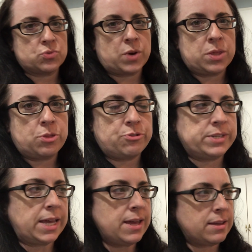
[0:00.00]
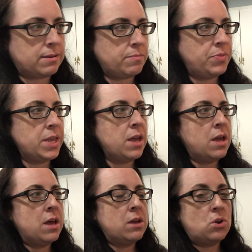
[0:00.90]
1 through 10.
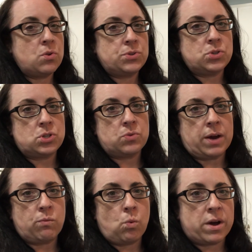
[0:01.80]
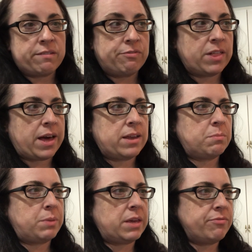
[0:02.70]
Notice you do have one
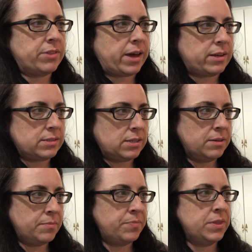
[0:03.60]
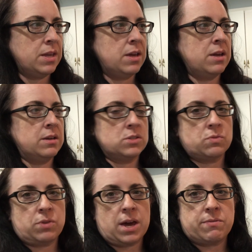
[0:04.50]
flat, B flat. So
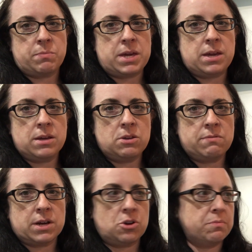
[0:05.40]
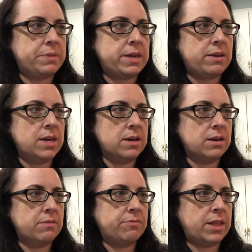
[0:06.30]
if you have a B, you've got your B
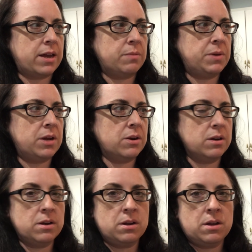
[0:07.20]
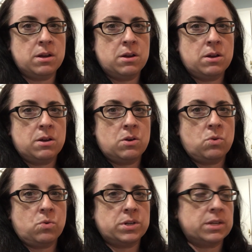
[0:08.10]
flat up here.
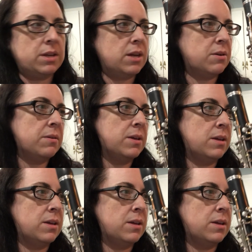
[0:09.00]
We're done here.